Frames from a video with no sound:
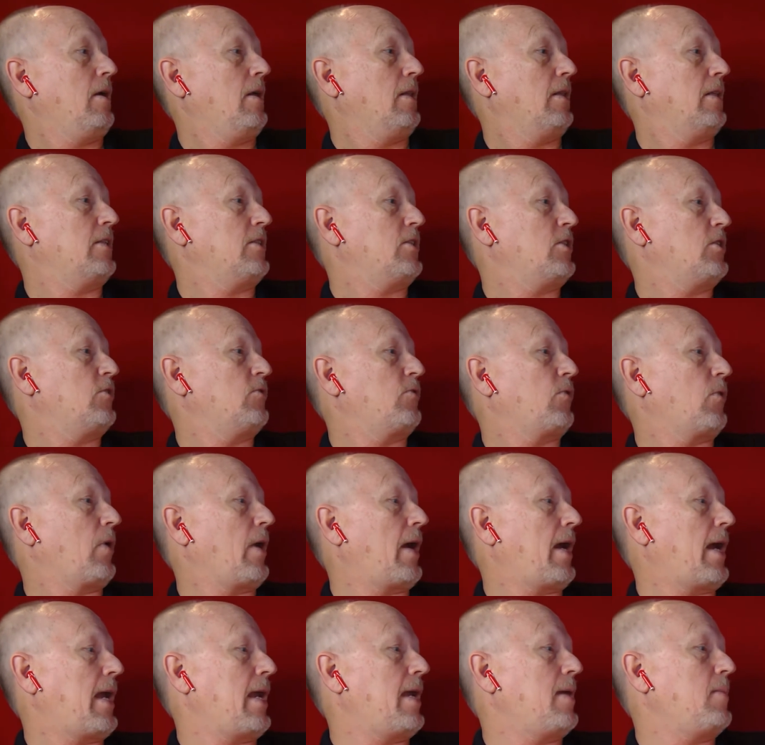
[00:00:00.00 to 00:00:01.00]
This is for
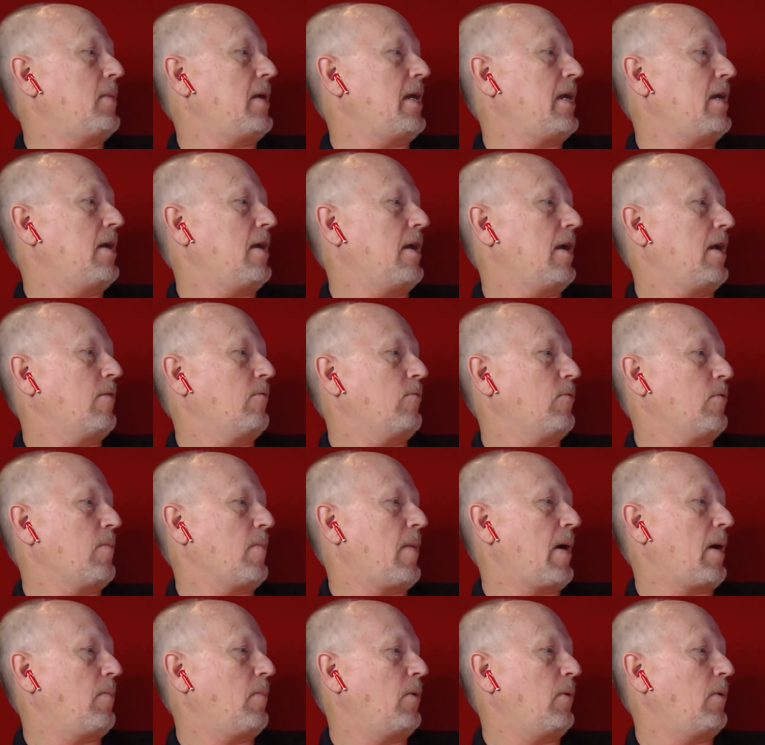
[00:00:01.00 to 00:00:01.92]
Amy and for my